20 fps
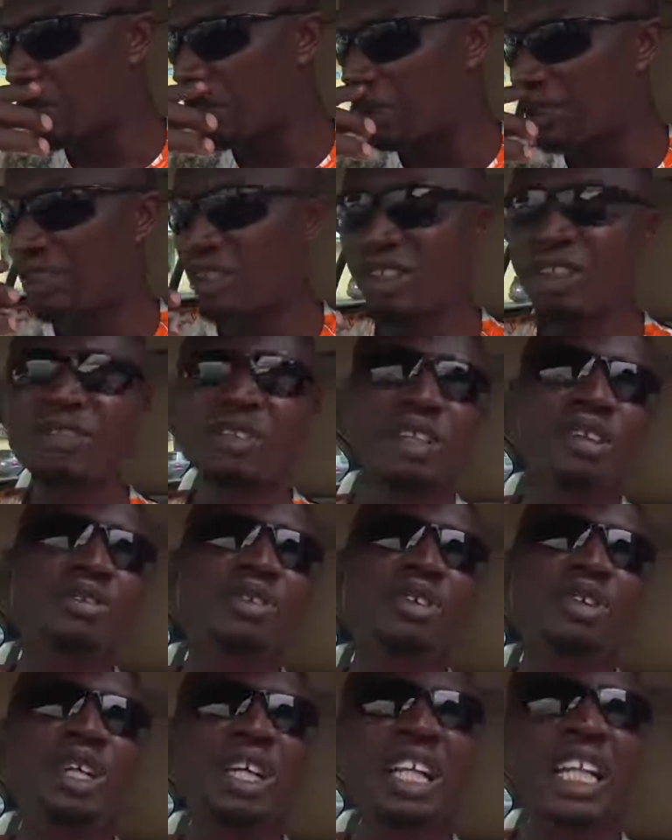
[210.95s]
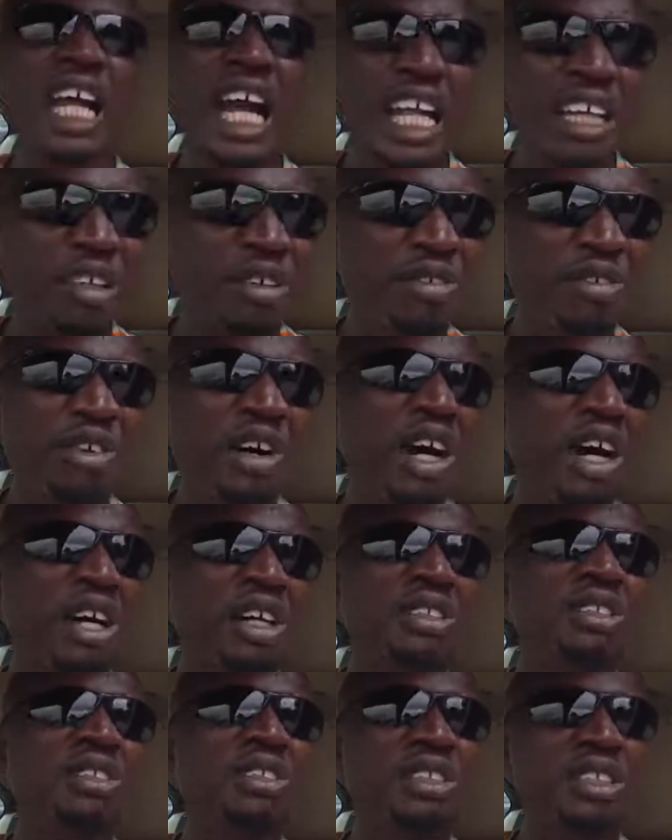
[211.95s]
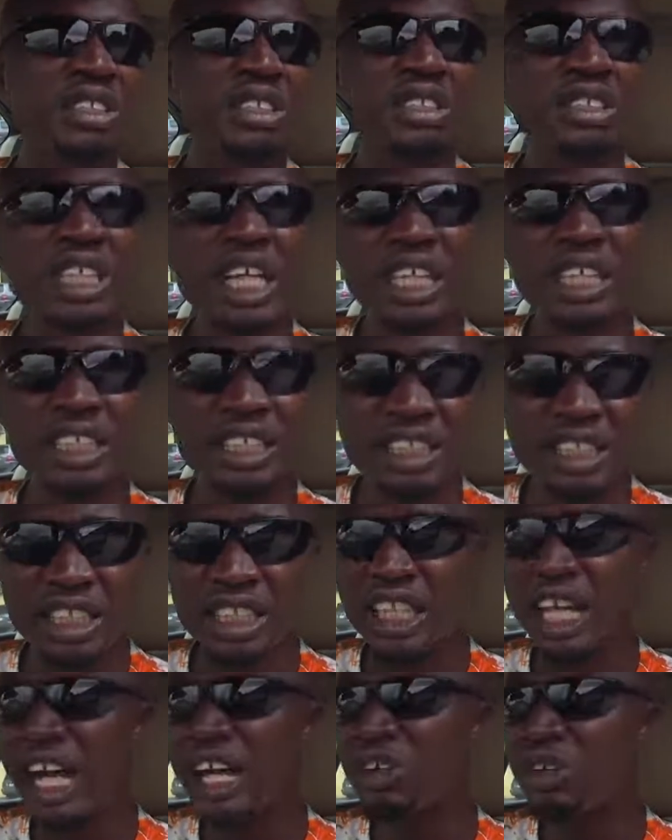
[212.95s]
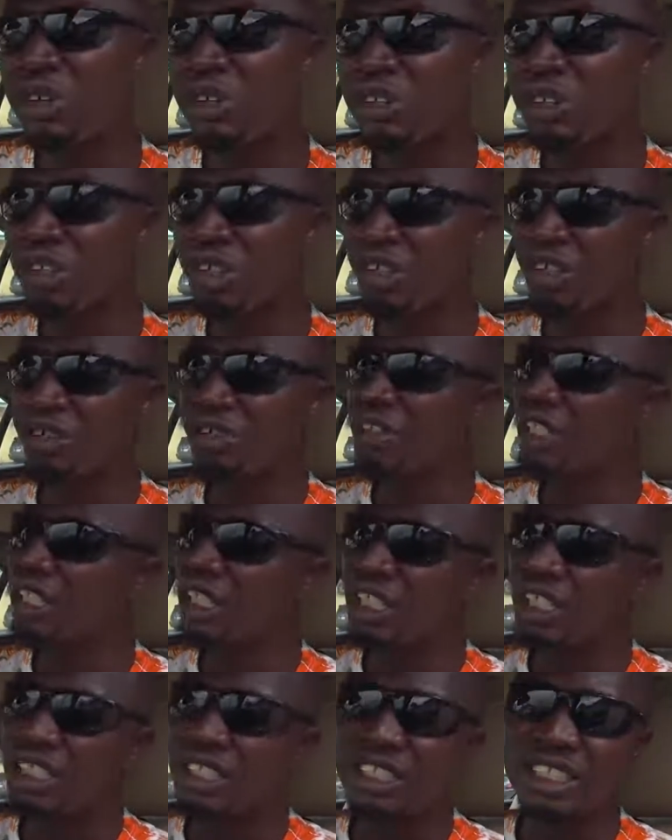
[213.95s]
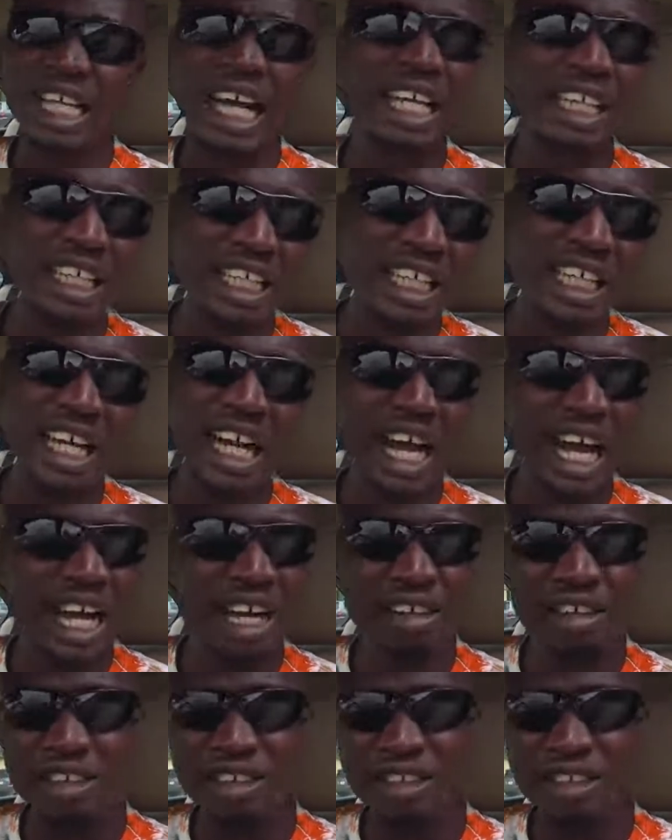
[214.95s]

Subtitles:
So even if you clear the fault, your check engine light goes off, you start the car,